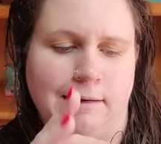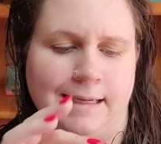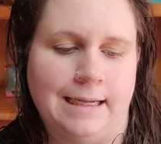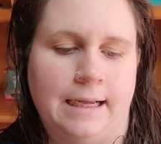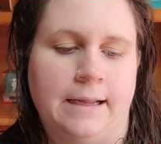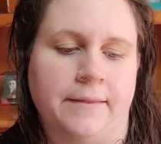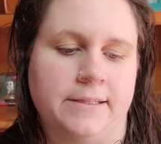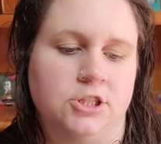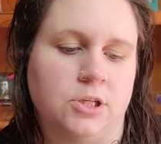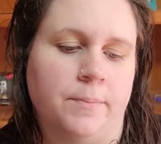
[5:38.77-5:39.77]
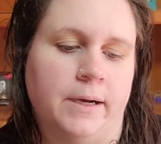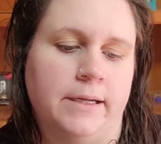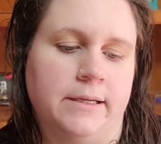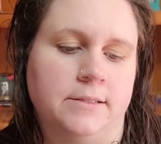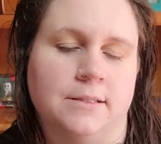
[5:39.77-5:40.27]
go ahead and let's jump on
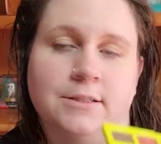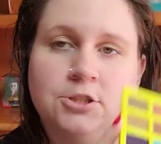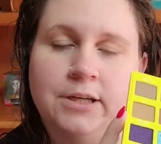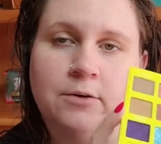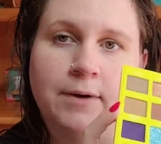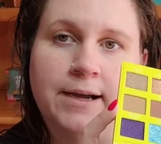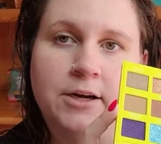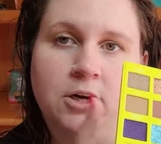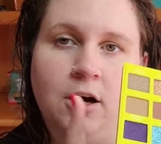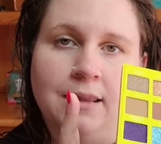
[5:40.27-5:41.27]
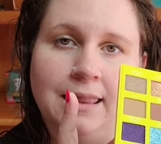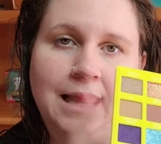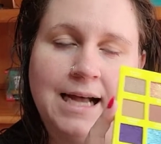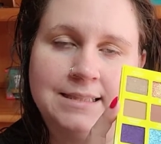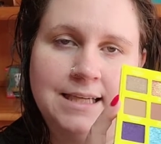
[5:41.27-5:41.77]
into the shade right here called
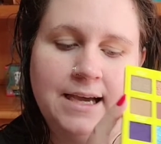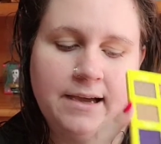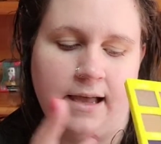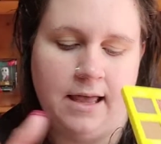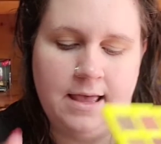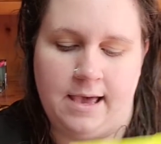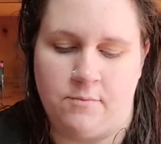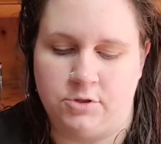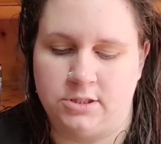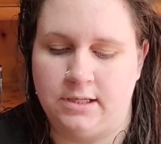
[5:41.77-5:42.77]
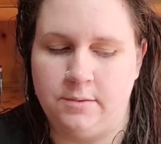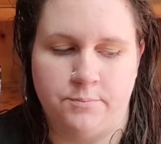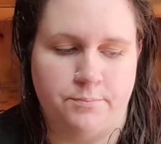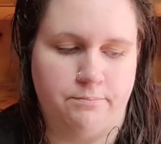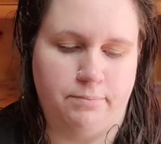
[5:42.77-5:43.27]
Latte, and we're just gonna
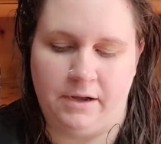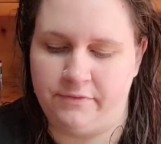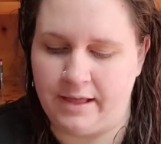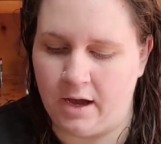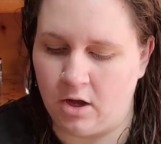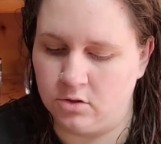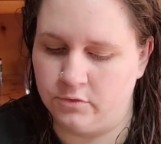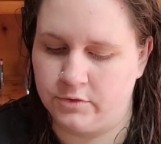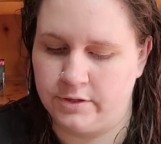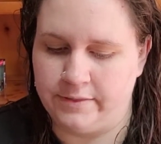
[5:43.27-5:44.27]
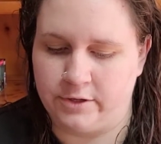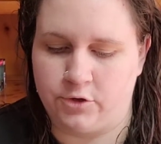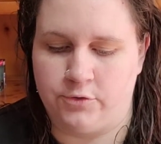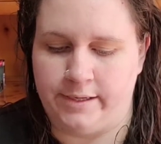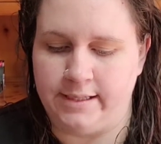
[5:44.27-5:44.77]
buff that all over in the
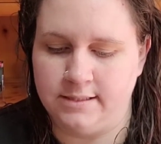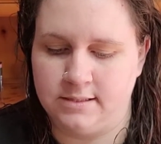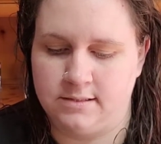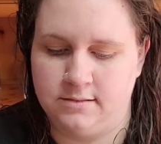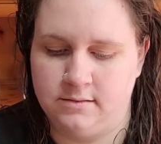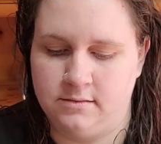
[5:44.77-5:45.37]
crease.